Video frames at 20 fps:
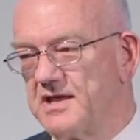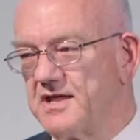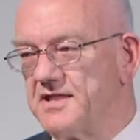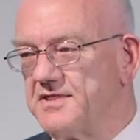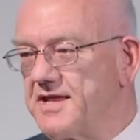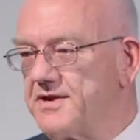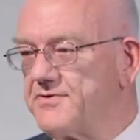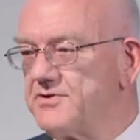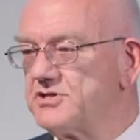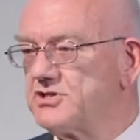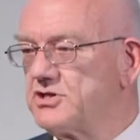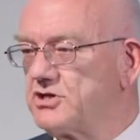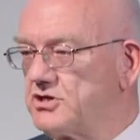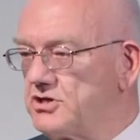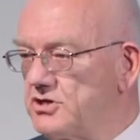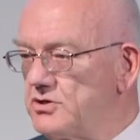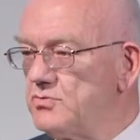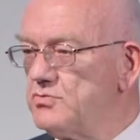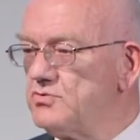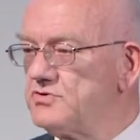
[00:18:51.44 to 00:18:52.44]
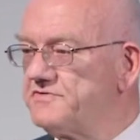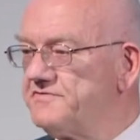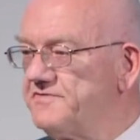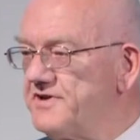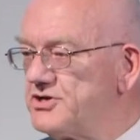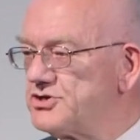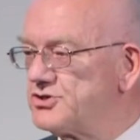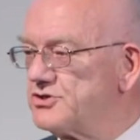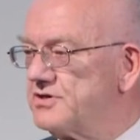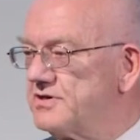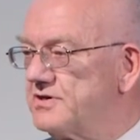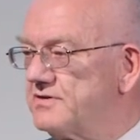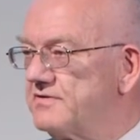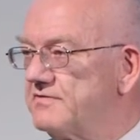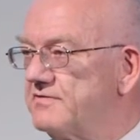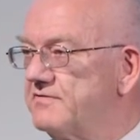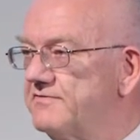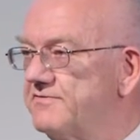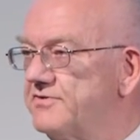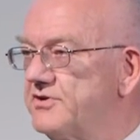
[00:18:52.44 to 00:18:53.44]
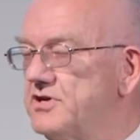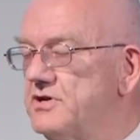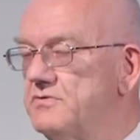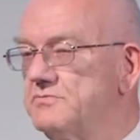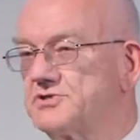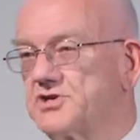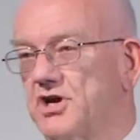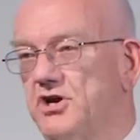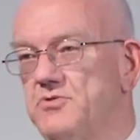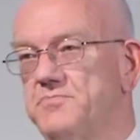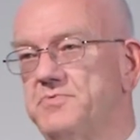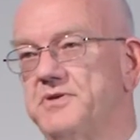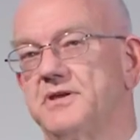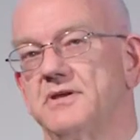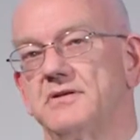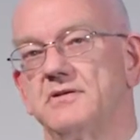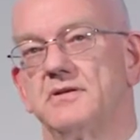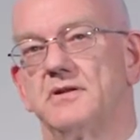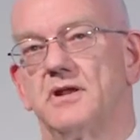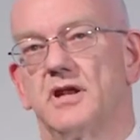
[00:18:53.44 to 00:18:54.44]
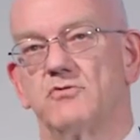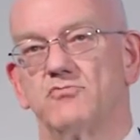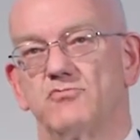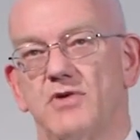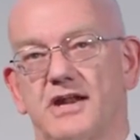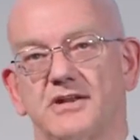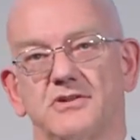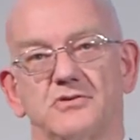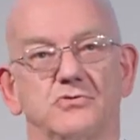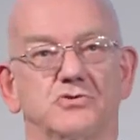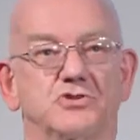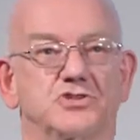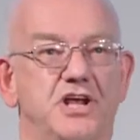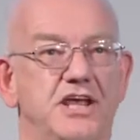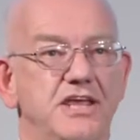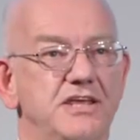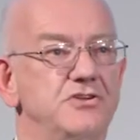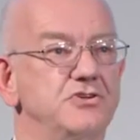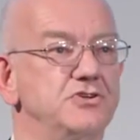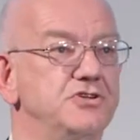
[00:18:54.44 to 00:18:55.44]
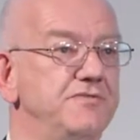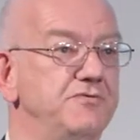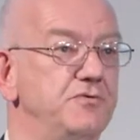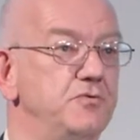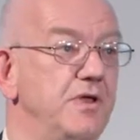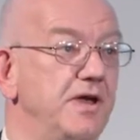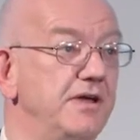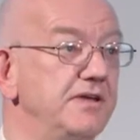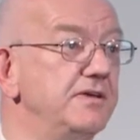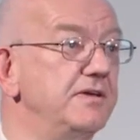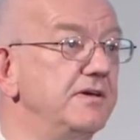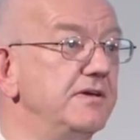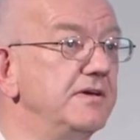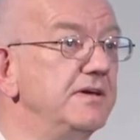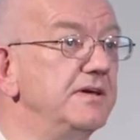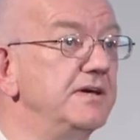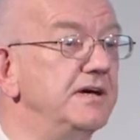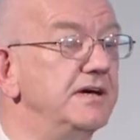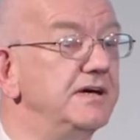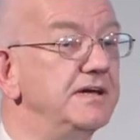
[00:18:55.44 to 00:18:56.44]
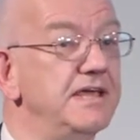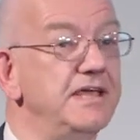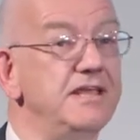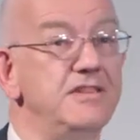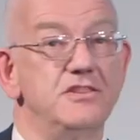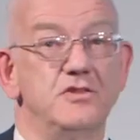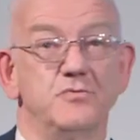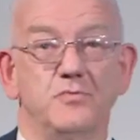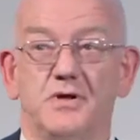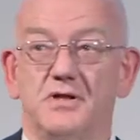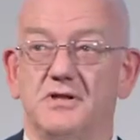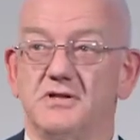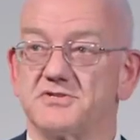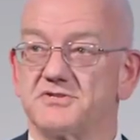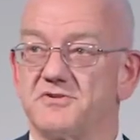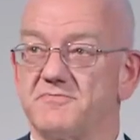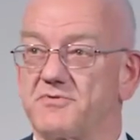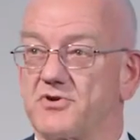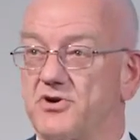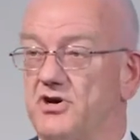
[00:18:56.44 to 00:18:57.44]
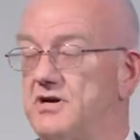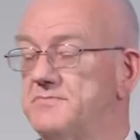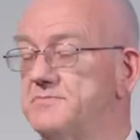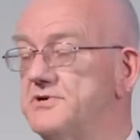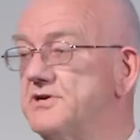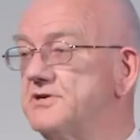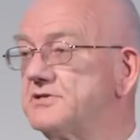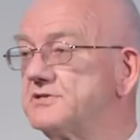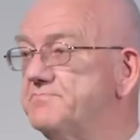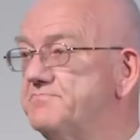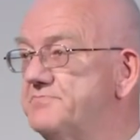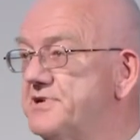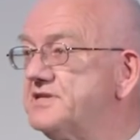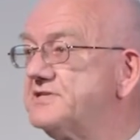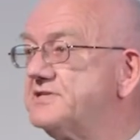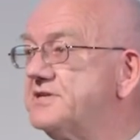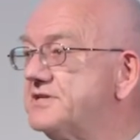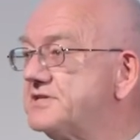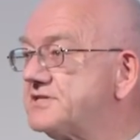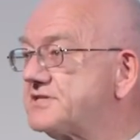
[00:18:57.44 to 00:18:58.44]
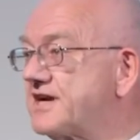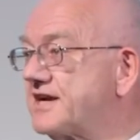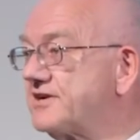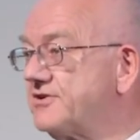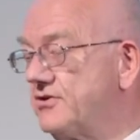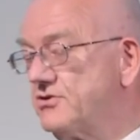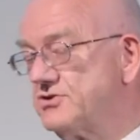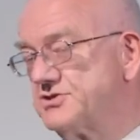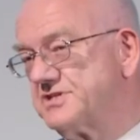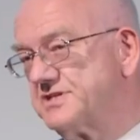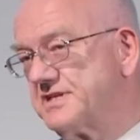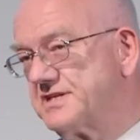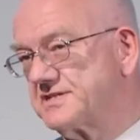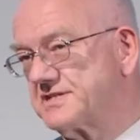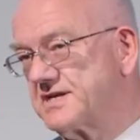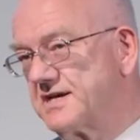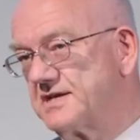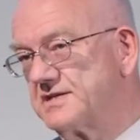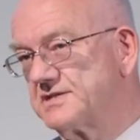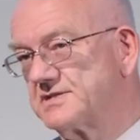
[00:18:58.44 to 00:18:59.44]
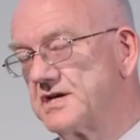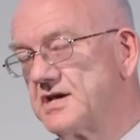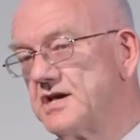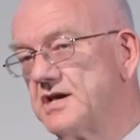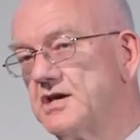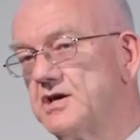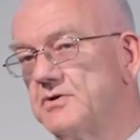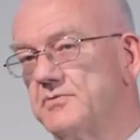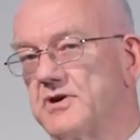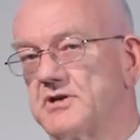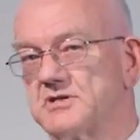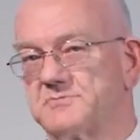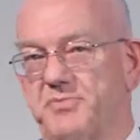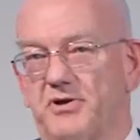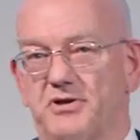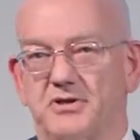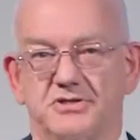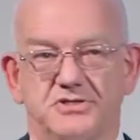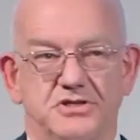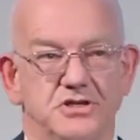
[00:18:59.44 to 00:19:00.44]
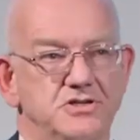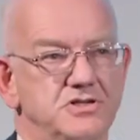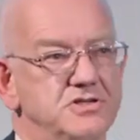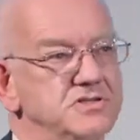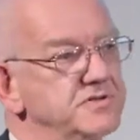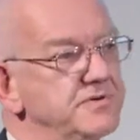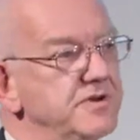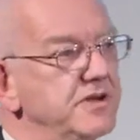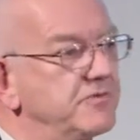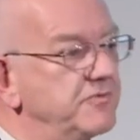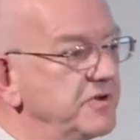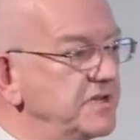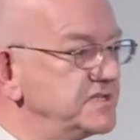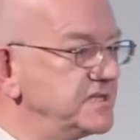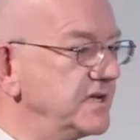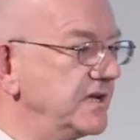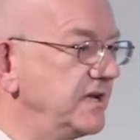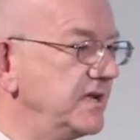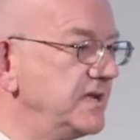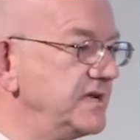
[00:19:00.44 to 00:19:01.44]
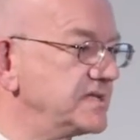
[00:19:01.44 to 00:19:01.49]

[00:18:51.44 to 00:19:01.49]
There is huge vision for utopian and radical change, if you like, in the worlds of commerce, business, technology these days, whereas politicians are increasingly